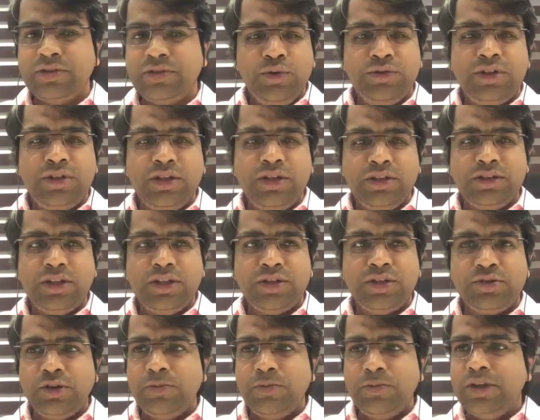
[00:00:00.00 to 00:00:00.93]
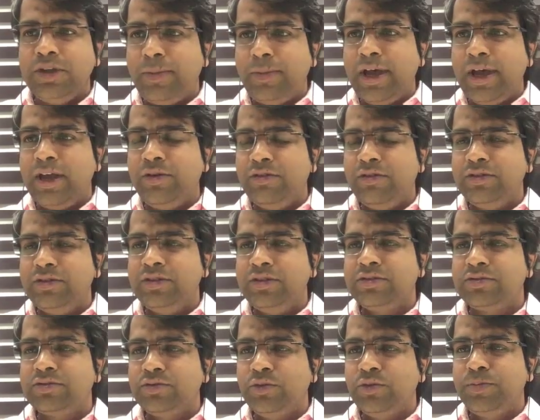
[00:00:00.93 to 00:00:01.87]
Do you think there should be a ban on
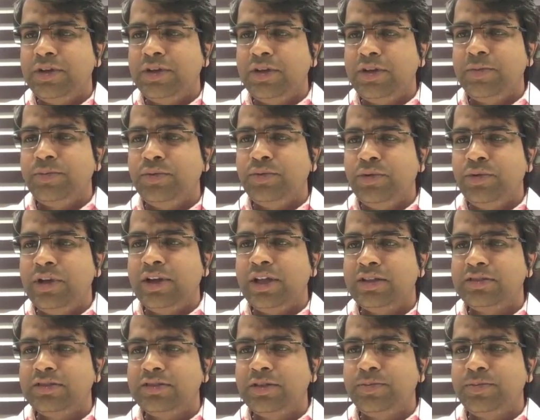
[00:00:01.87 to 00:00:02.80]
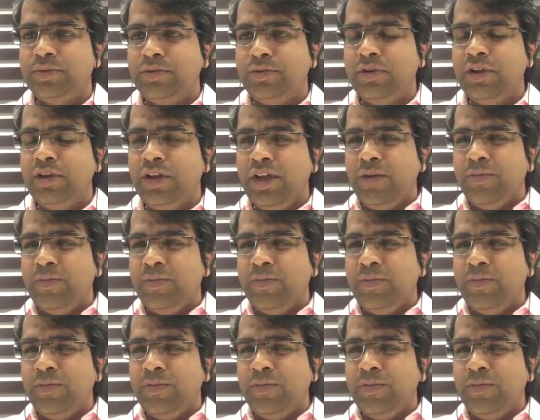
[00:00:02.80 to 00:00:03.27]
this opinion poll and exit poll?